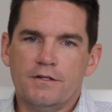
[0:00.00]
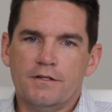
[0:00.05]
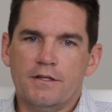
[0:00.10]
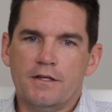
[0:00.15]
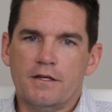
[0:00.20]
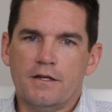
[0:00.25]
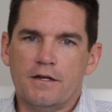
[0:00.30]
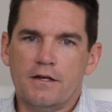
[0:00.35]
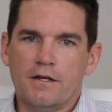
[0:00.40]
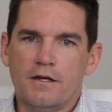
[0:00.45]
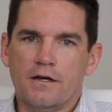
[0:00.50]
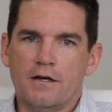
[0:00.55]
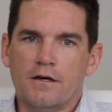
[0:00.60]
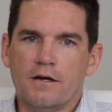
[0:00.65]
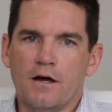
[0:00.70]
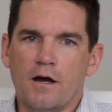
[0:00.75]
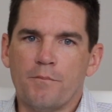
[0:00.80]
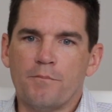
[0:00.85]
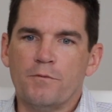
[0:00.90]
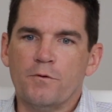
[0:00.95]
and then
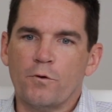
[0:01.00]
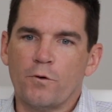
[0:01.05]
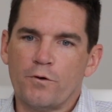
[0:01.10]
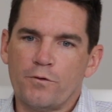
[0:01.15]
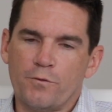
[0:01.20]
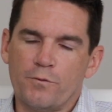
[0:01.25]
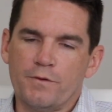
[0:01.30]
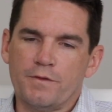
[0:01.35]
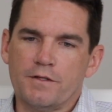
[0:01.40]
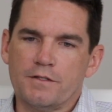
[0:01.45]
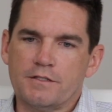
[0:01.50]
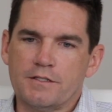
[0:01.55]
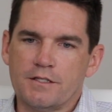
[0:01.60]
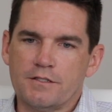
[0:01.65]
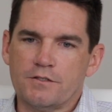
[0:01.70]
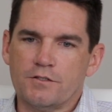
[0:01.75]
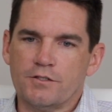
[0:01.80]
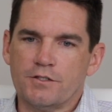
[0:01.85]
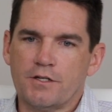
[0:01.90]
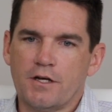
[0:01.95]
up north with the
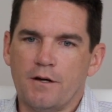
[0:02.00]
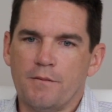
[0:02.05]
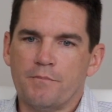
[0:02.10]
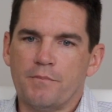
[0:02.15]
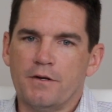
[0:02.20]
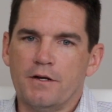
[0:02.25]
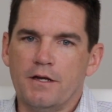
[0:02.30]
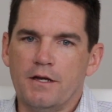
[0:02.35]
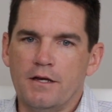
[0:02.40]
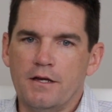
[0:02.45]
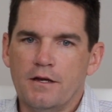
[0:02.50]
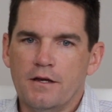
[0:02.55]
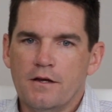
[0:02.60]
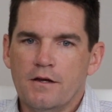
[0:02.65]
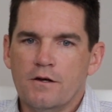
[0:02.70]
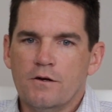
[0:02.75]
sister company,